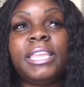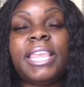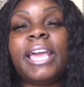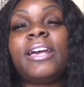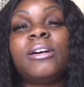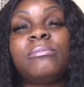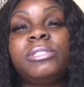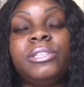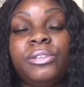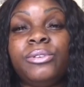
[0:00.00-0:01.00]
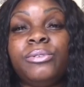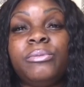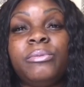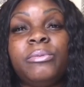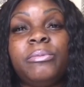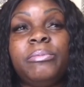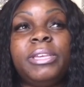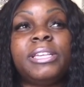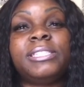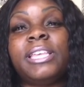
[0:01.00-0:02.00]
that come to you
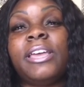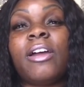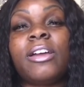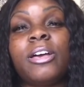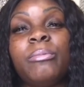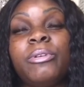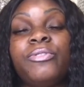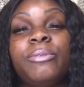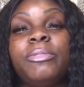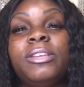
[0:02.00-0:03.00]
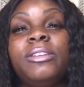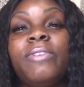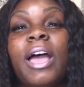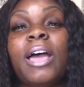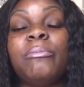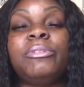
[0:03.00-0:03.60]
because they are coming from the divine,